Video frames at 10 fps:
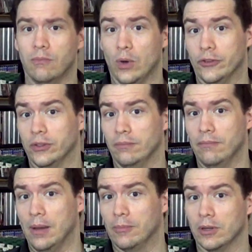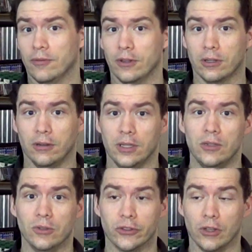was a member of their
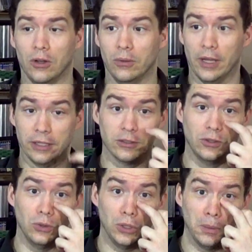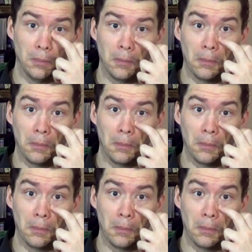crew, so that's cool.